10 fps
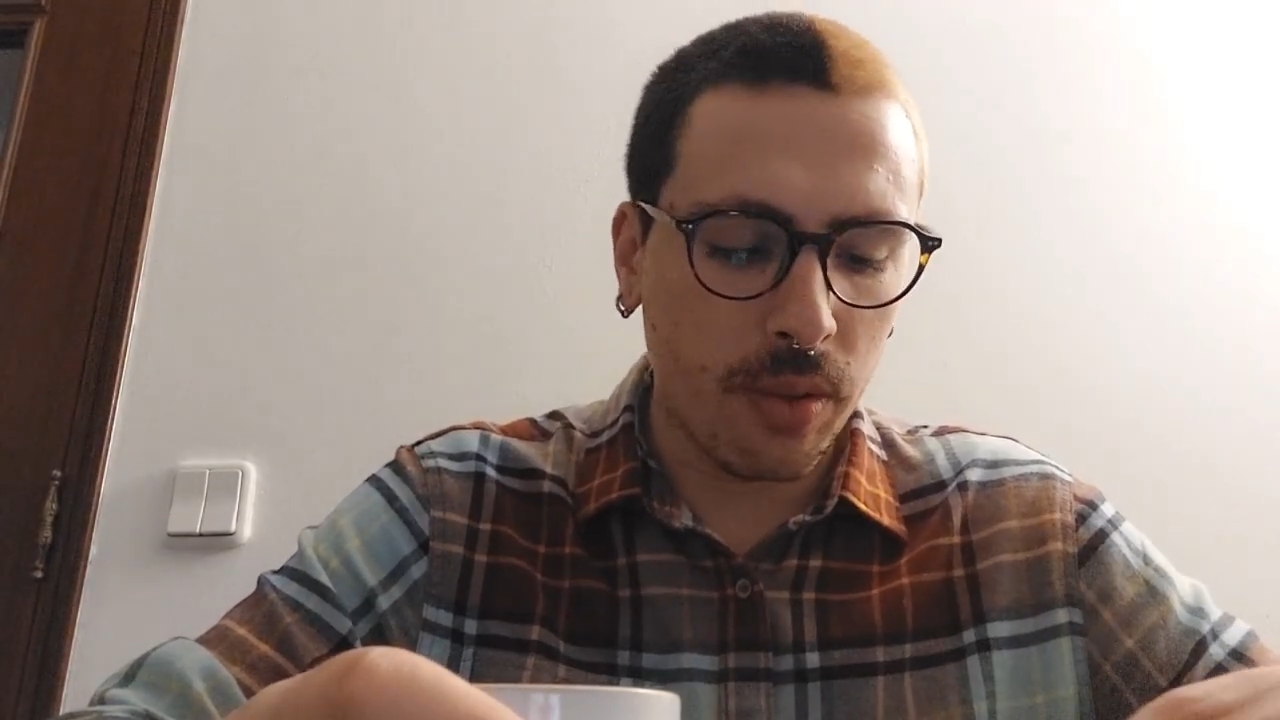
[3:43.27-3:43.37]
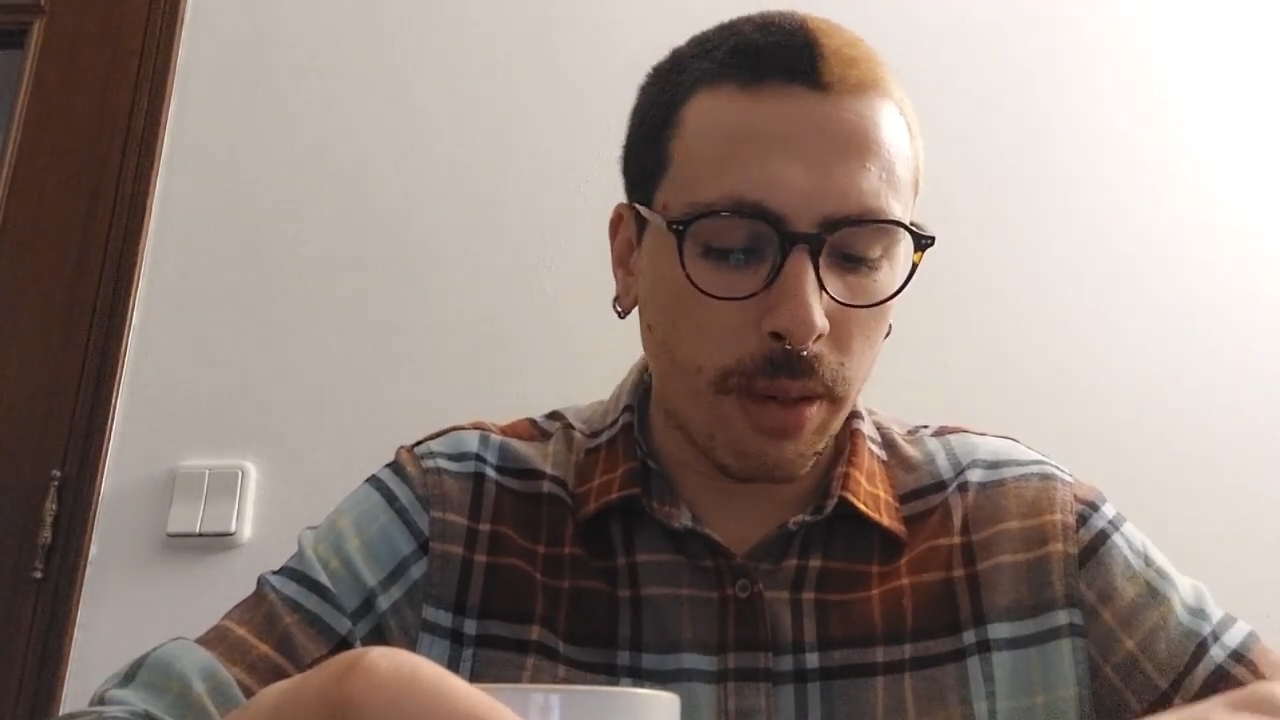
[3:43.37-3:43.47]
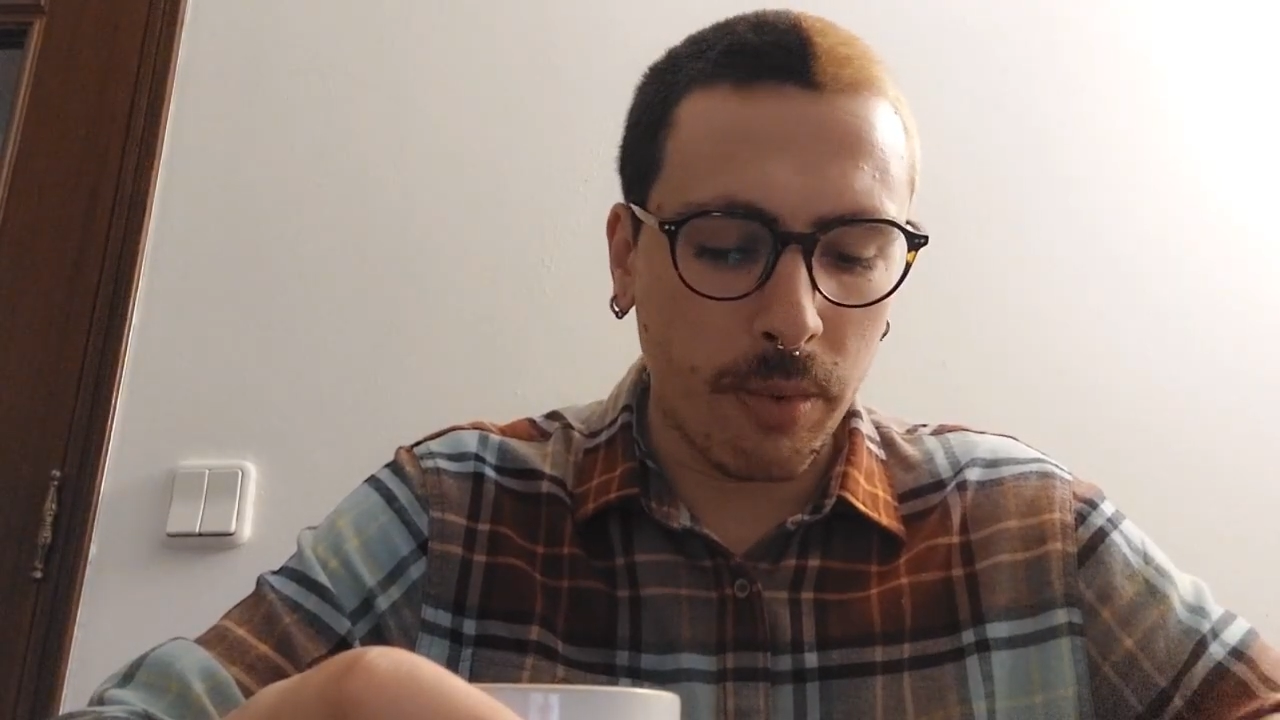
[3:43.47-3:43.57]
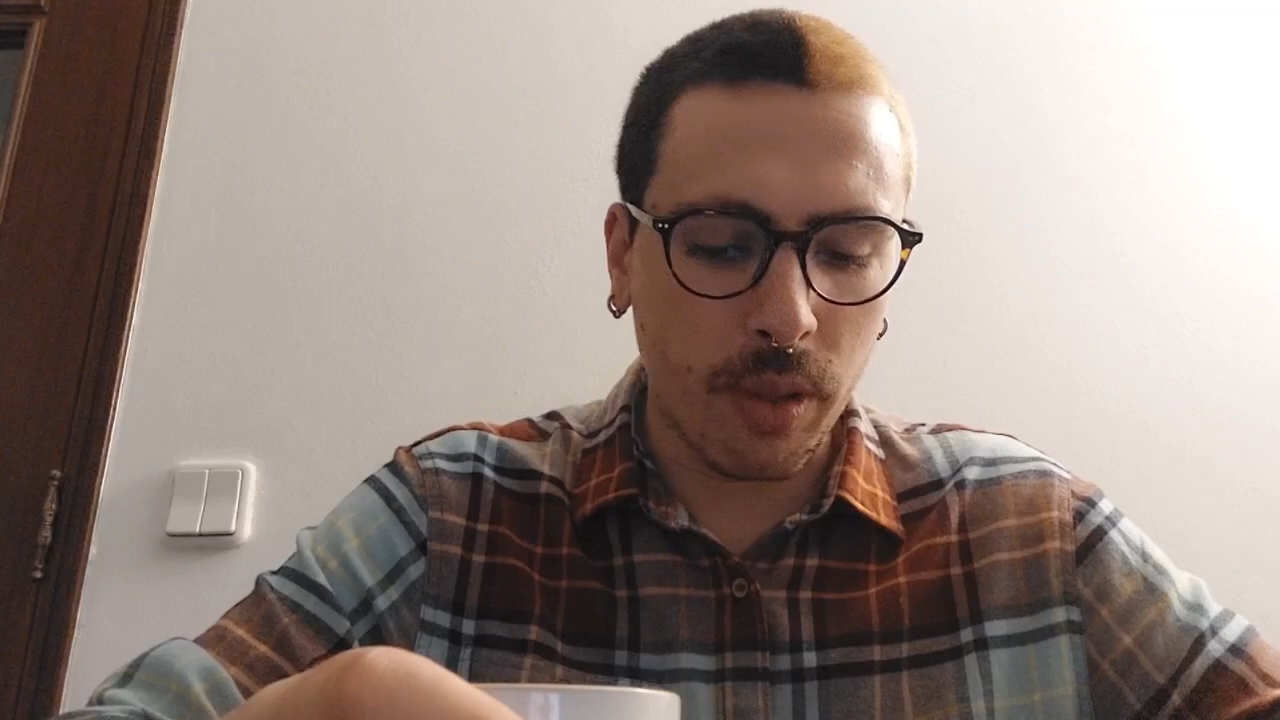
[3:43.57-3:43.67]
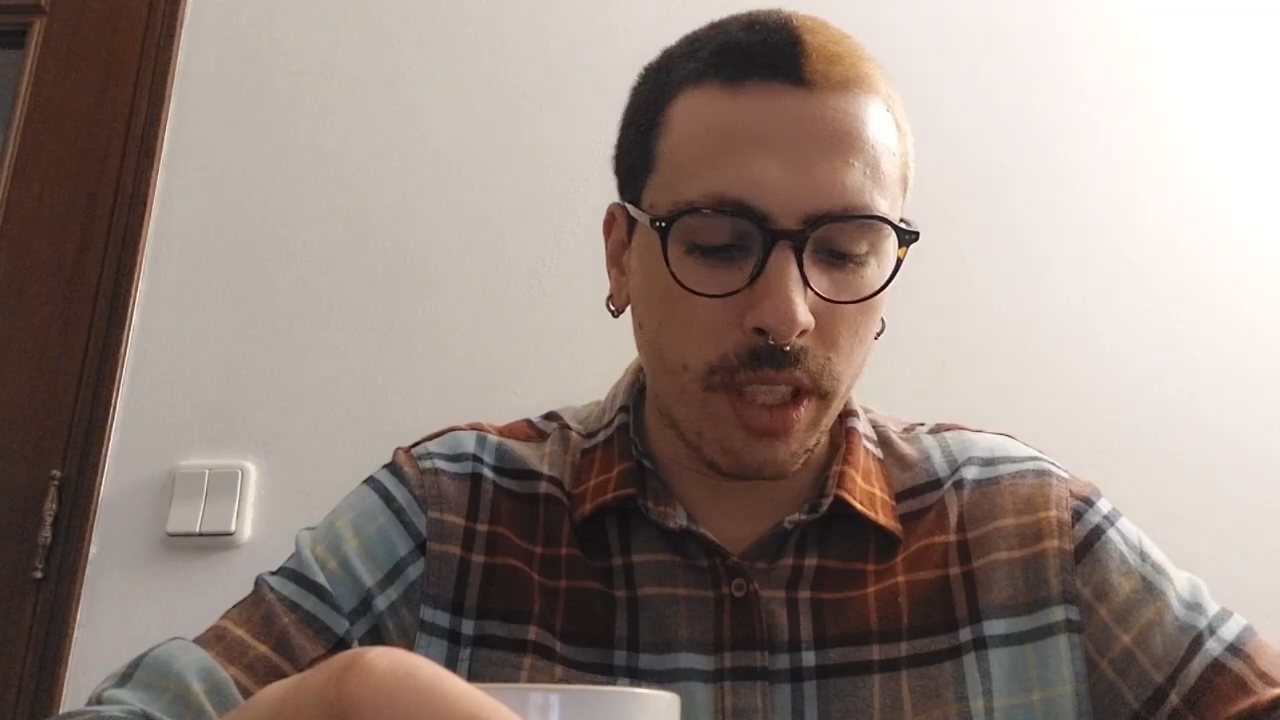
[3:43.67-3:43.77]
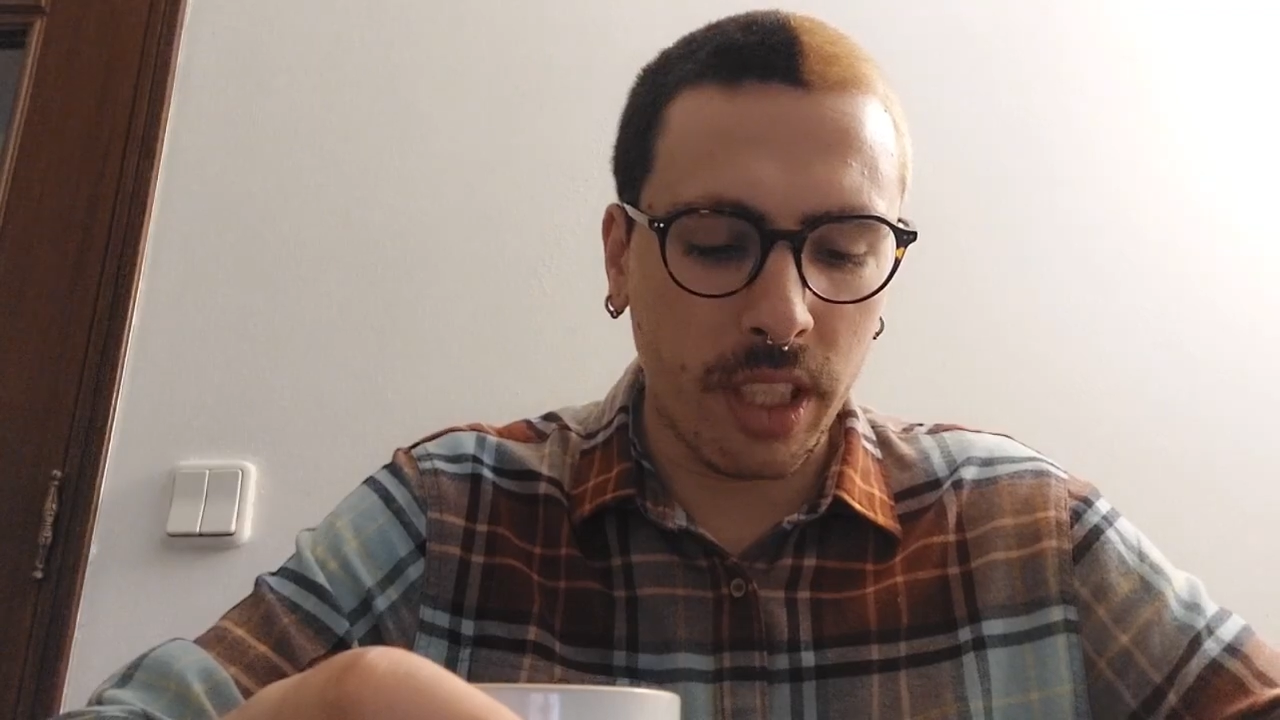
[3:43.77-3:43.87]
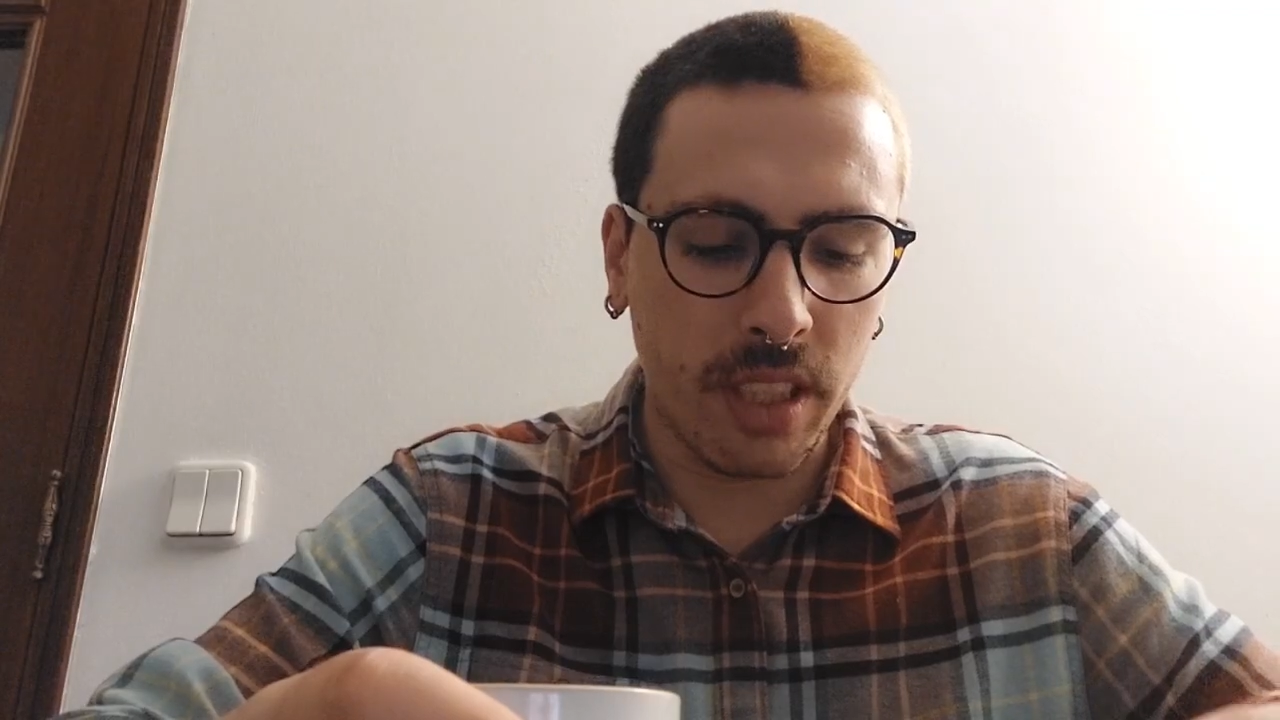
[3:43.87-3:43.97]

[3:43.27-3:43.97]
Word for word: I'm gonna